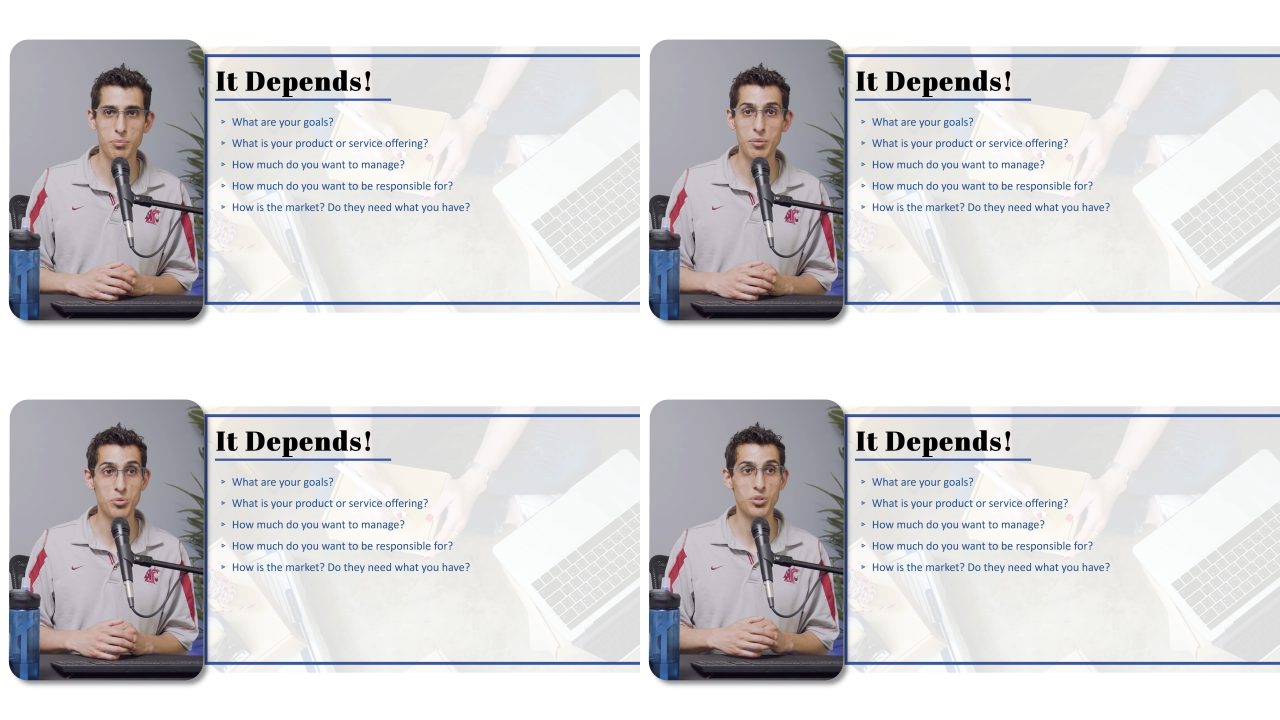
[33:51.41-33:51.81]

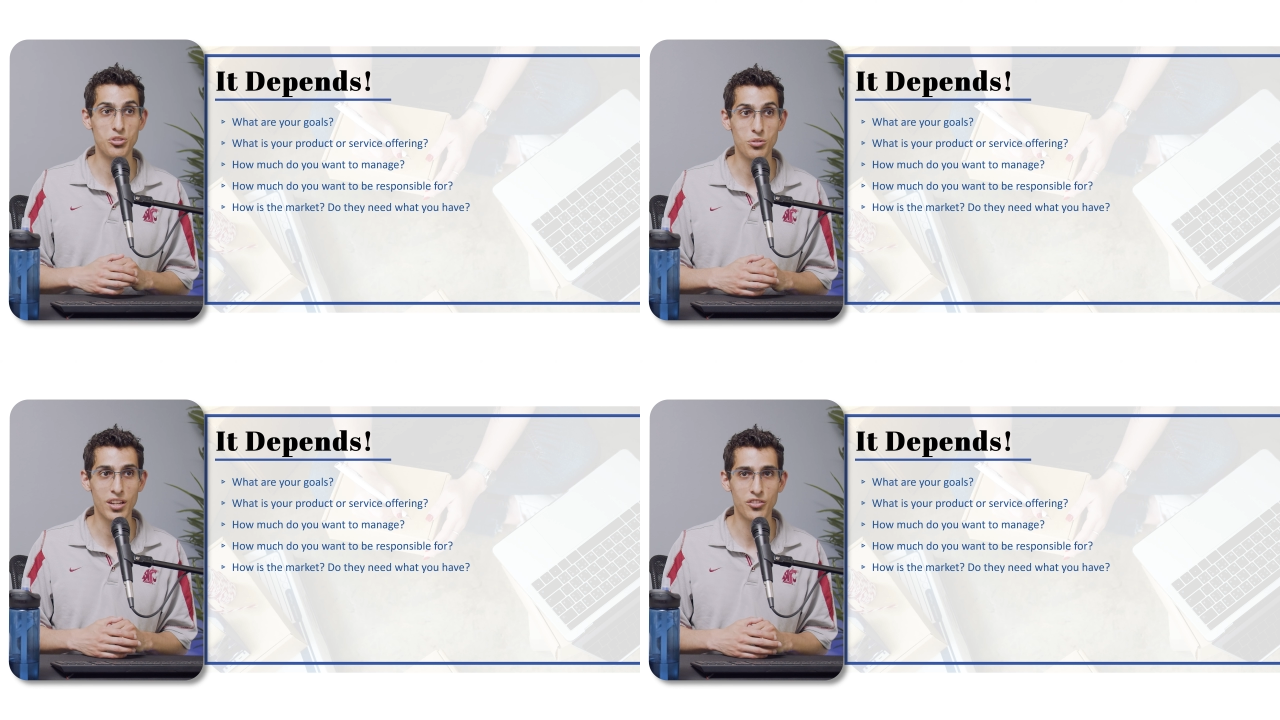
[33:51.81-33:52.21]
Maybe we
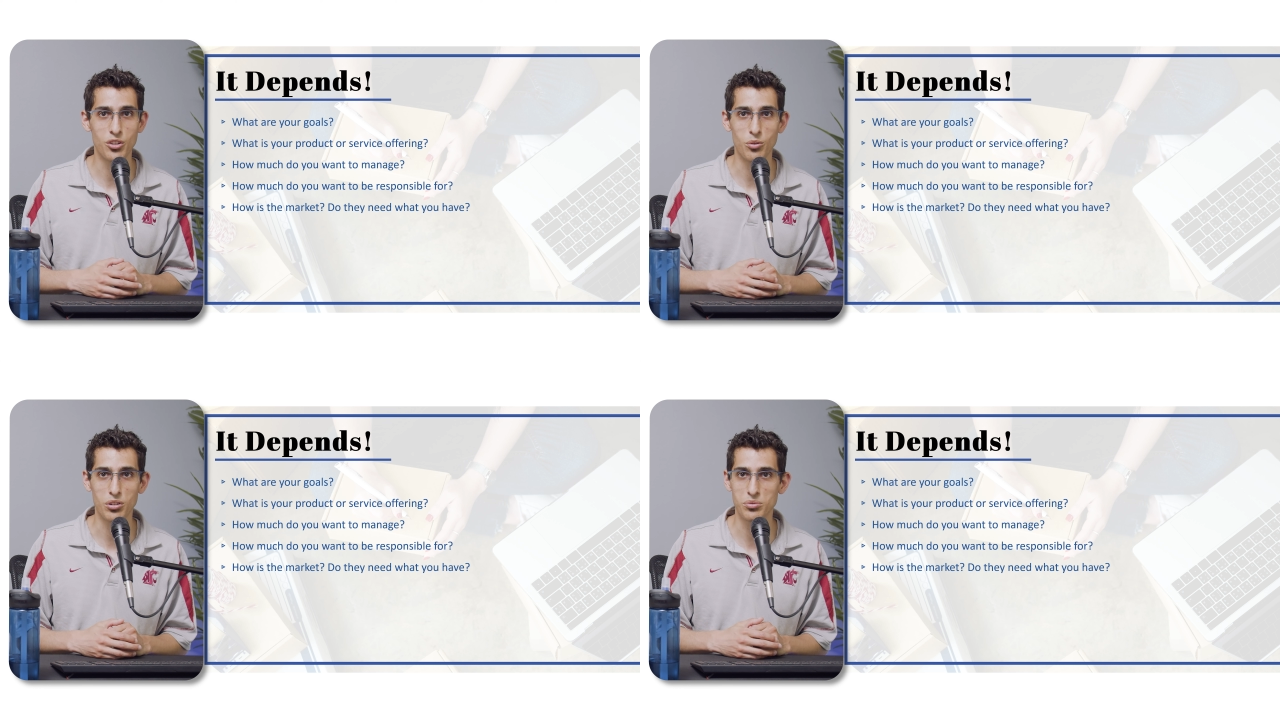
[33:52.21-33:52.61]
do get into
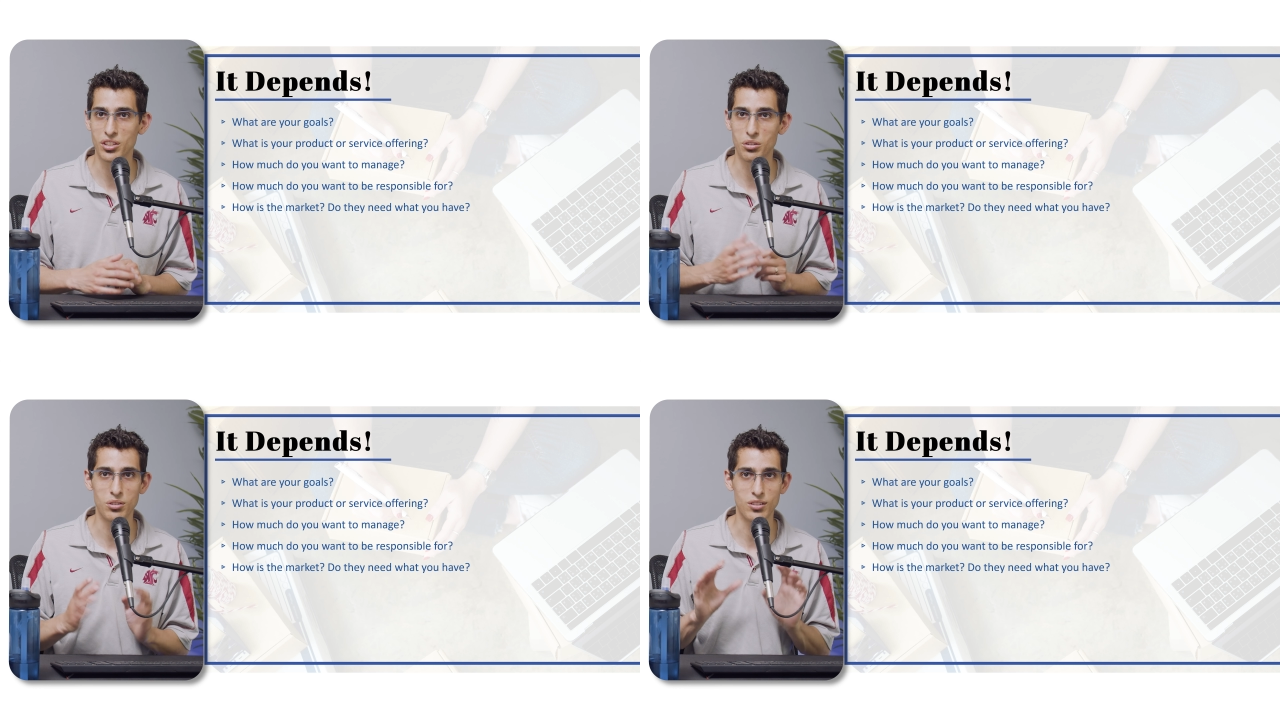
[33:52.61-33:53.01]
the work and we say,
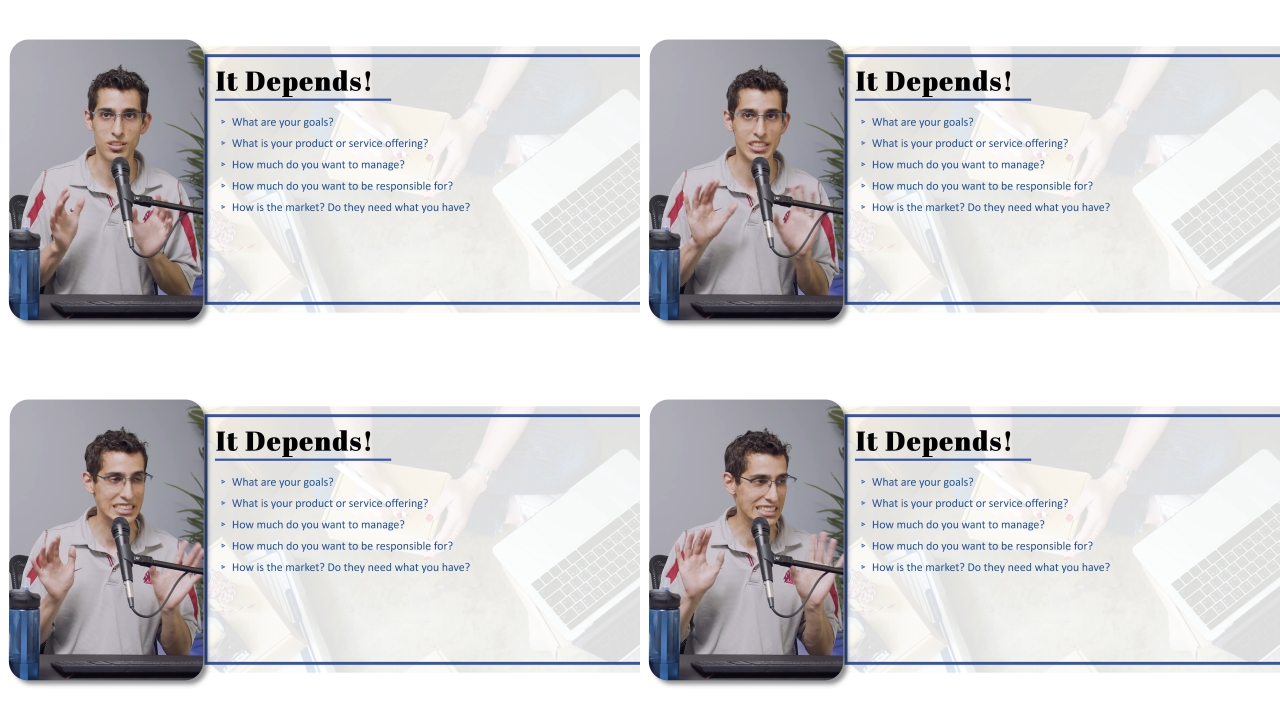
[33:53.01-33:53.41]
oh,
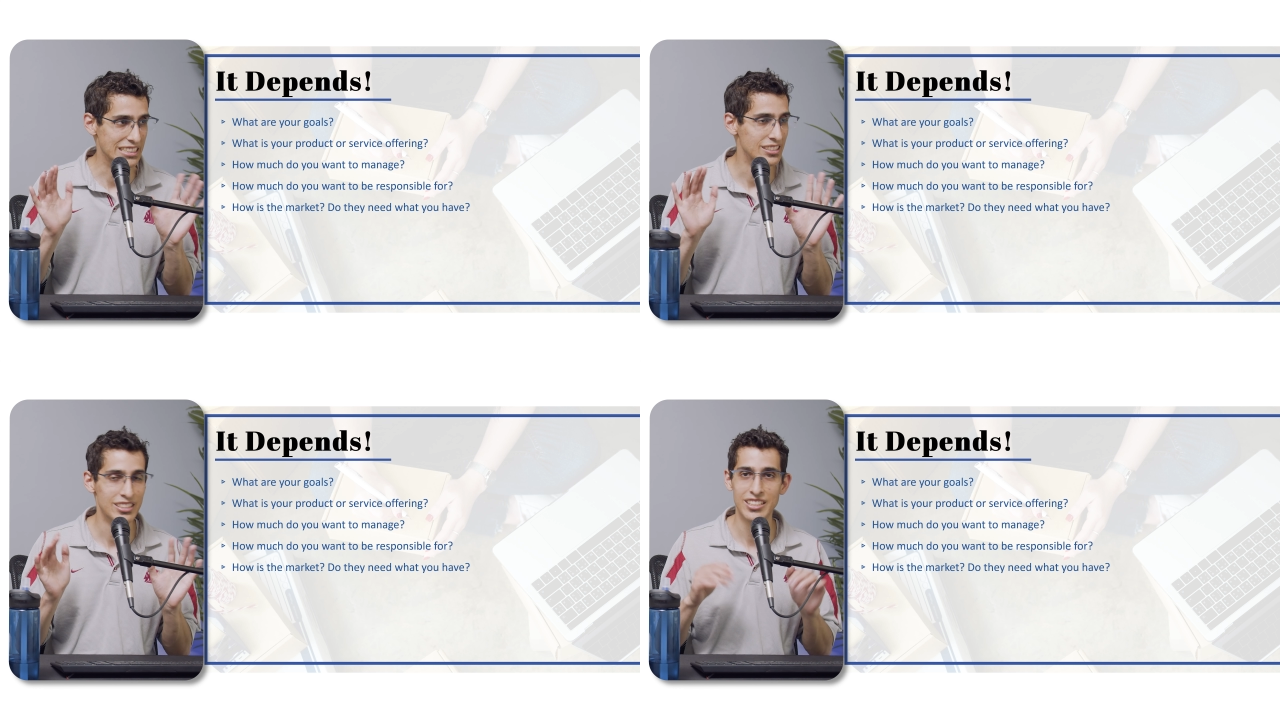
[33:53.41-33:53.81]

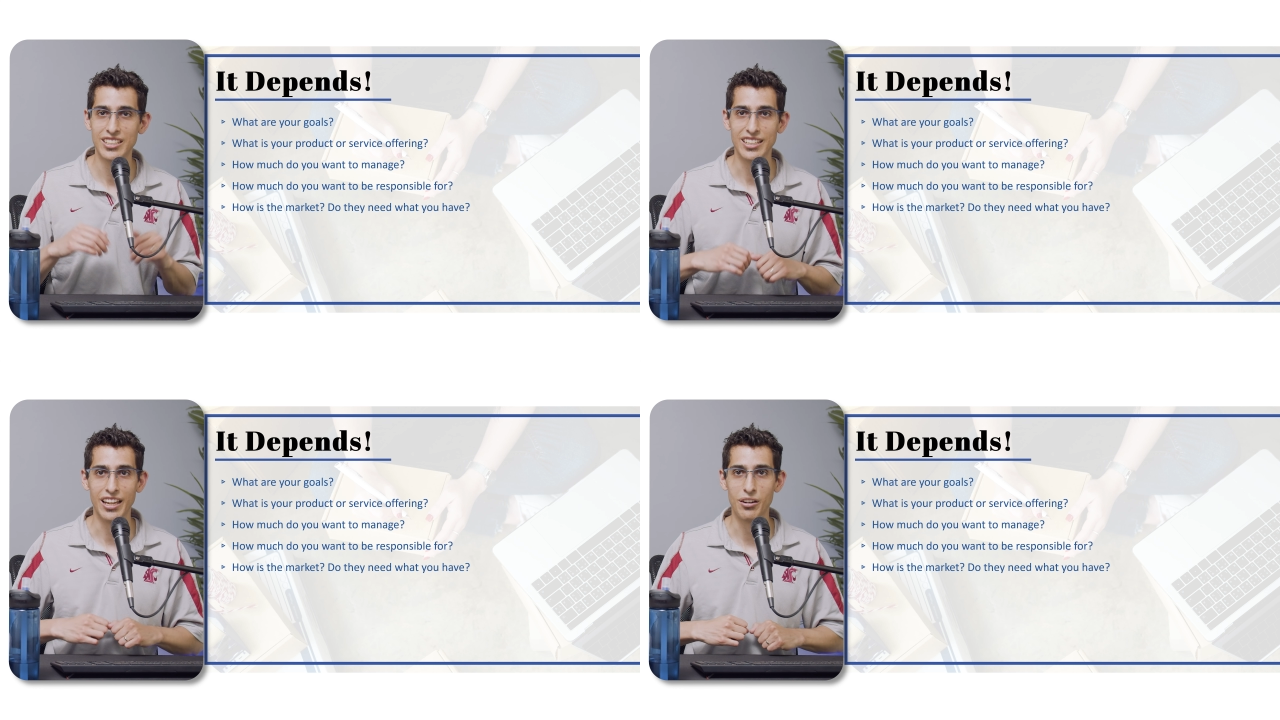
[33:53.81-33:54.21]

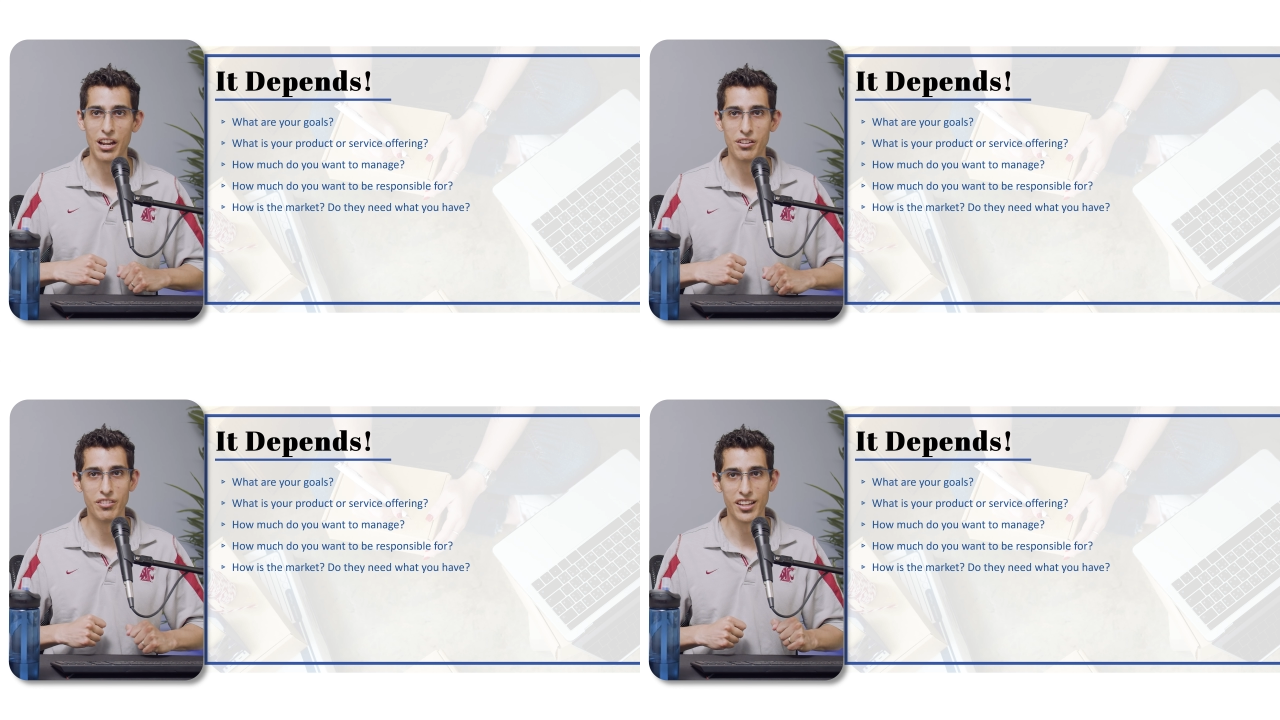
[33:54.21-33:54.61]
I
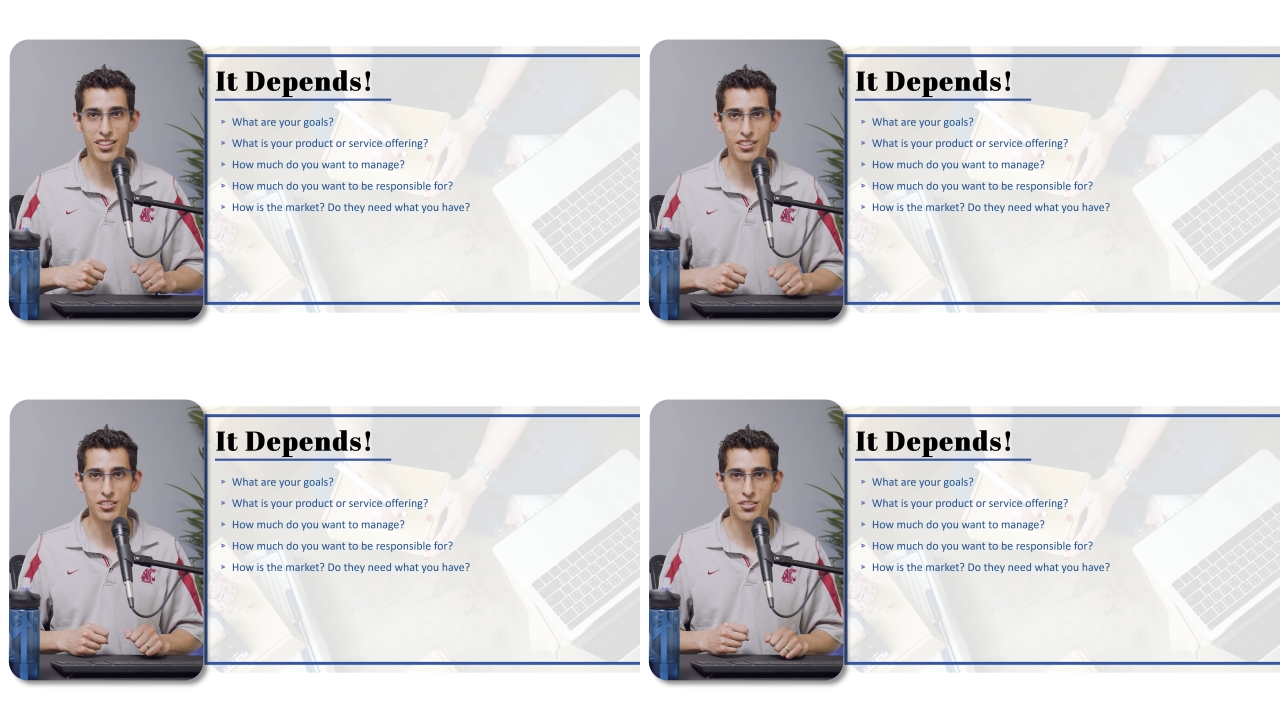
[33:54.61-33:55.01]
don't even like
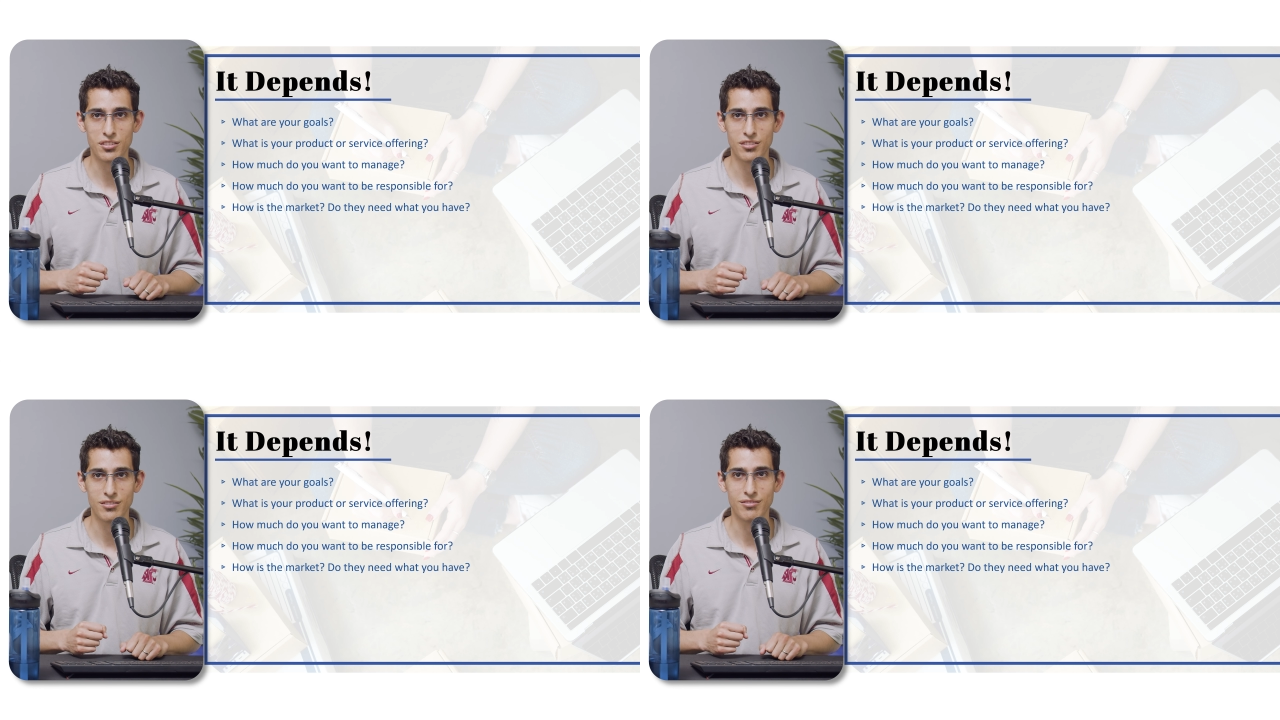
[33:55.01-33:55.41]
this.